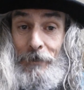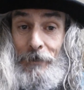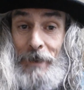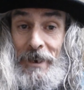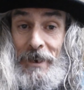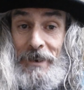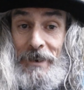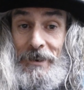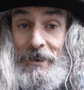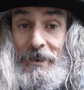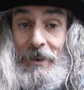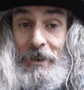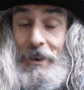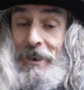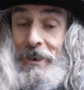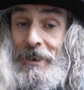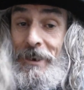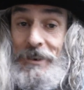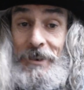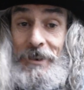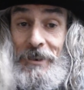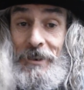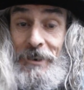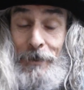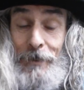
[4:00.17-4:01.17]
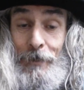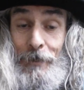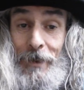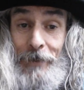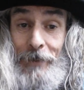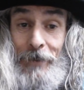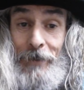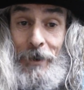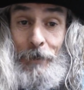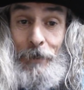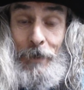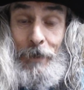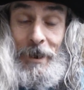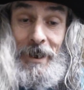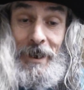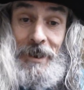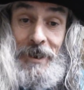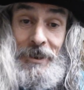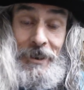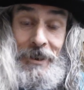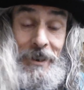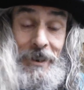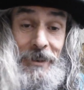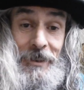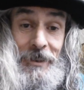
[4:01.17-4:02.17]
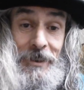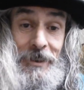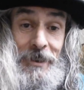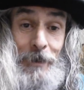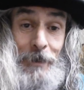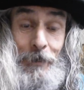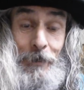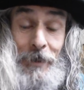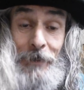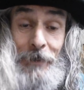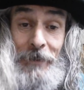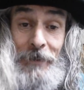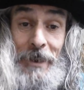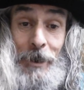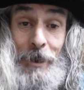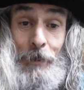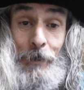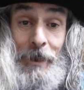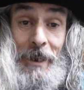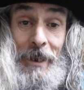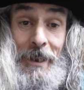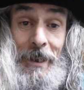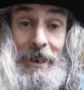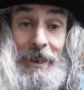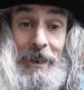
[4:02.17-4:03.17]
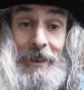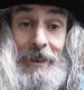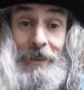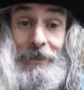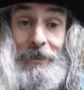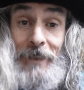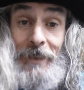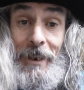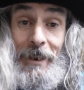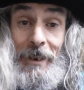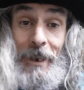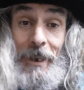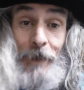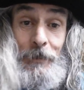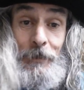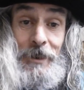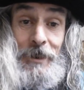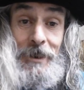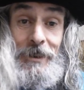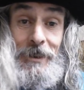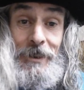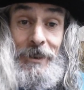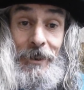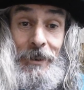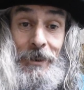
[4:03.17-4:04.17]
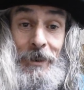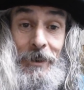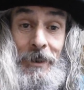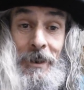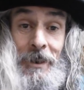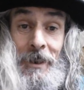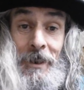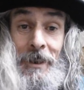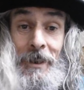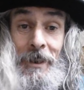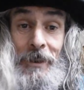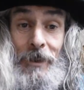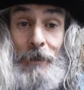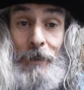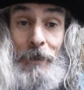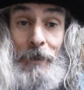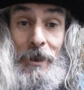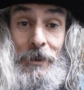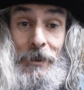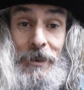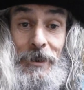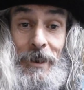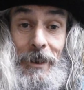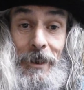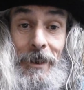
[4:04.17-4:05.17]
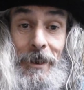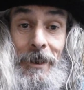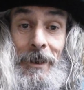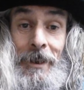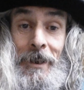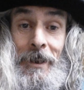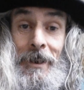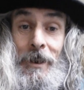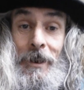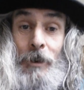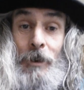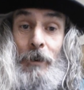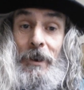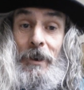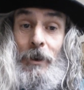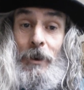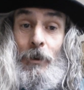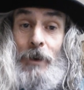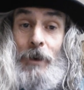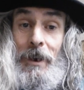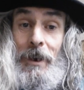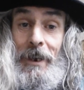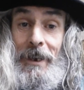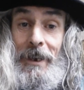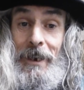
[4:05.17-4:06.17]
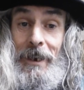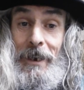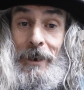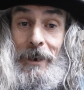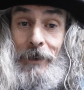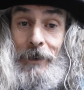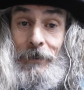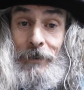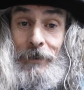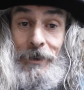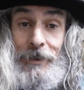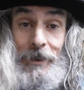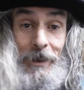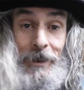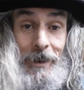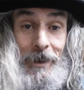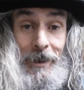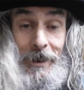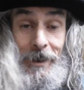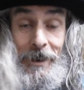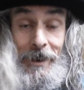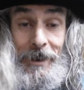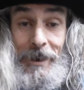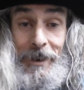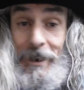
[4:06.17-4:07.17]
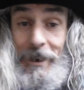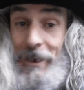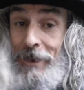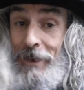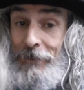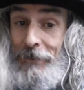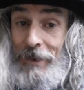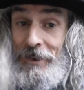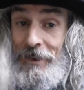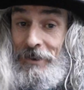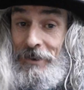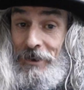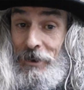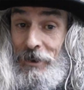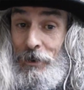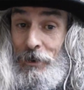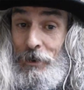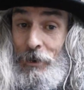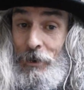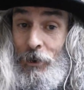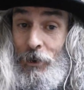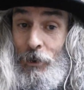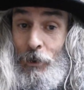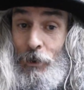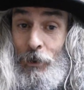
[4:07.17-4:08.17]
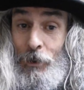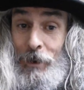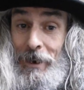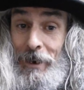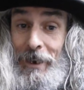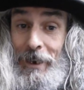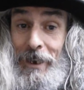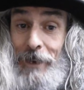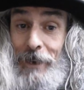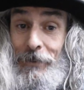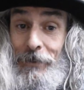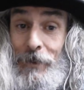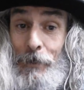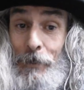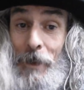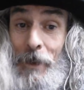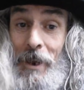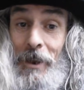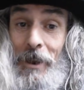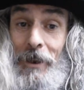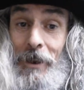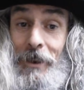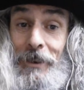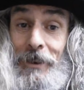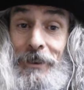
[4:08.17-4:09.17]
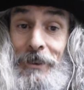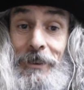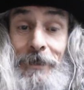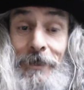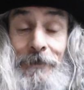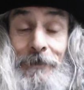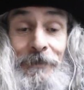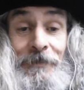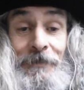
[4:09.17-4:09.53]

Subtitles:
makes 9. It's a symbol of completion. It's a symbol of new beginning. That comes into the music. When you're cleaved unto or cleaved apart.